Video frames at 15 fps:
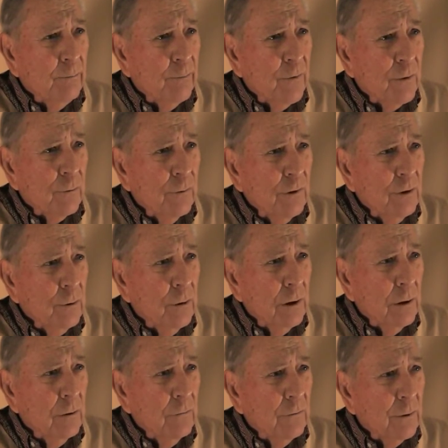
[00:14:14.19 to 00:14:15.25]
threw you
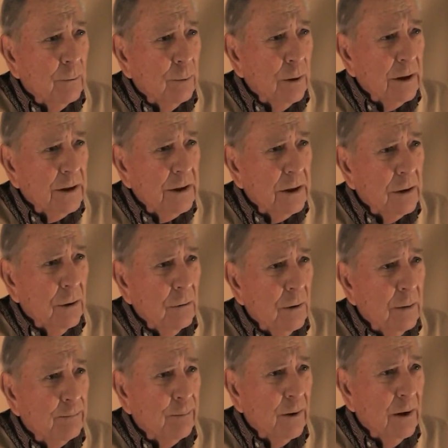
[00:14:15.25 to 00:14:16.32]
all over the place. You go
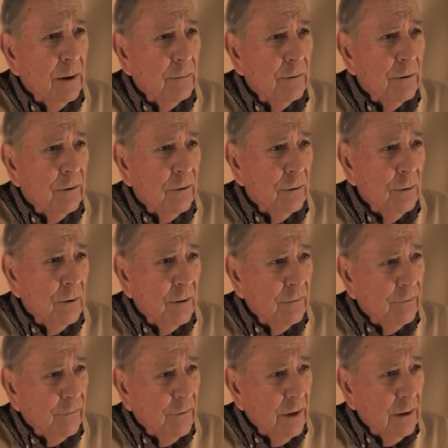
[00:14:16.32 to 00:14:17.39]
up 100, 200
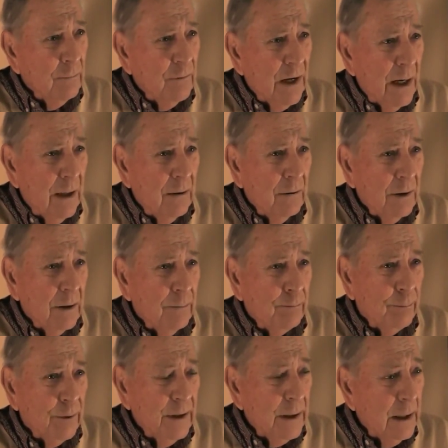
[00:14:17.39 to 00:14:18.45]
feet, down,
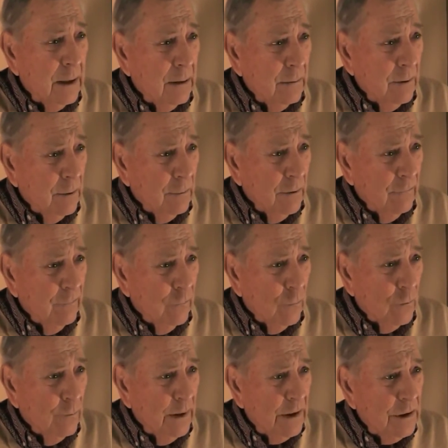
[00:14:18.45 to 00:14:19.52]
up and down, you're in
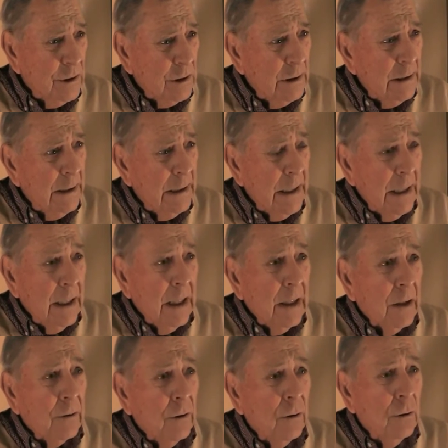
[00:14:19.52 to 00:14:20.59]
formation.
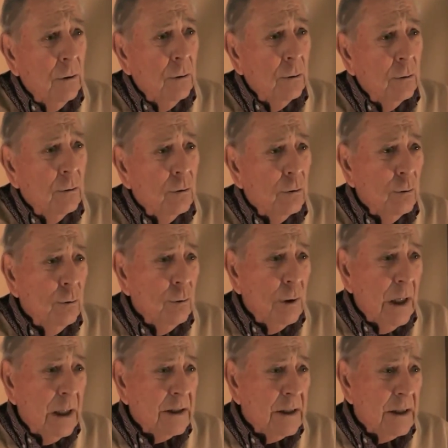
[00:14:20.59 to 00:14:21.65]
The whole crew
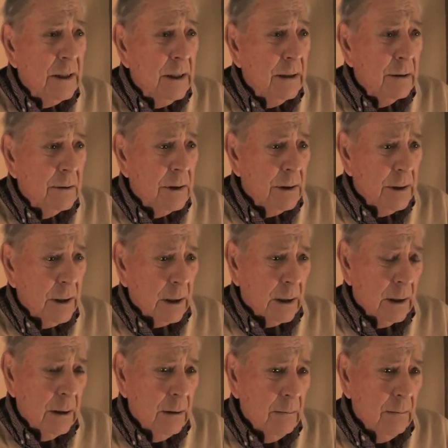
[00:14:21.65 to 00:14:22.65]
got air sick.